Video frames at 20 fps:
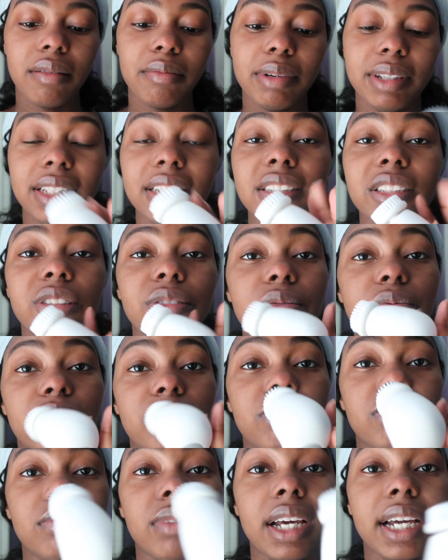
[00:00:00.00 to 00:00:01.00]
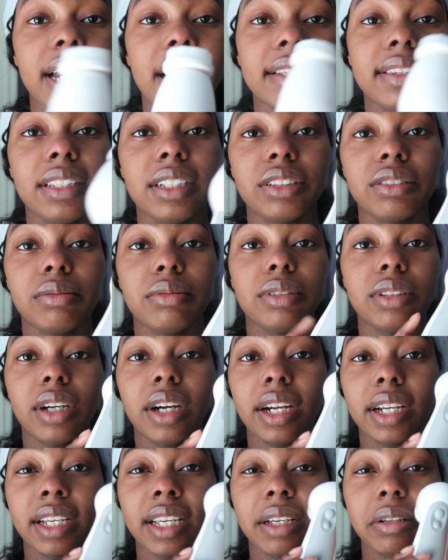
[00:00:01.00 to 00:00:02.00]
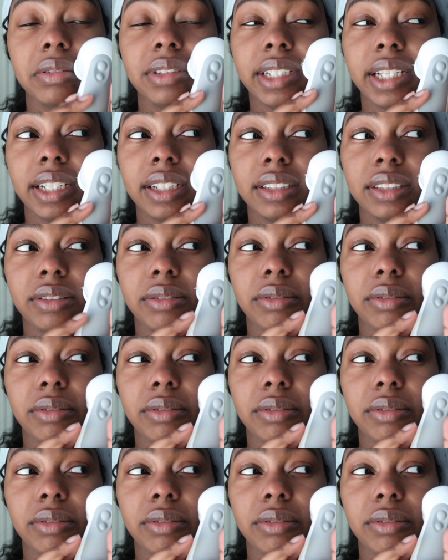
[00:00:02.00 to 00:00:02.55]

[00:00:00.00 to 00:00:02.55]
But I got this from Target. It was like